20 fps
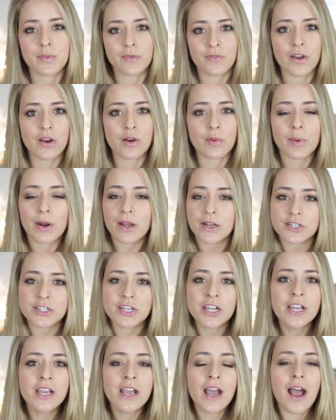prefer a
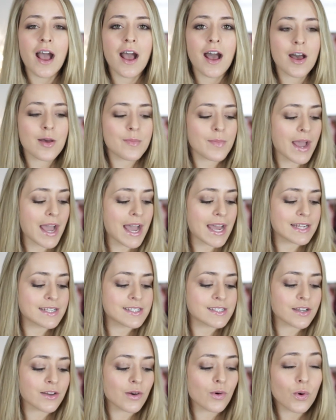brush.
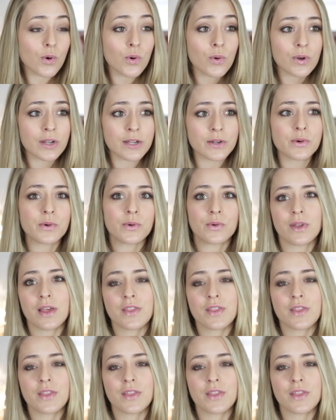And all in all,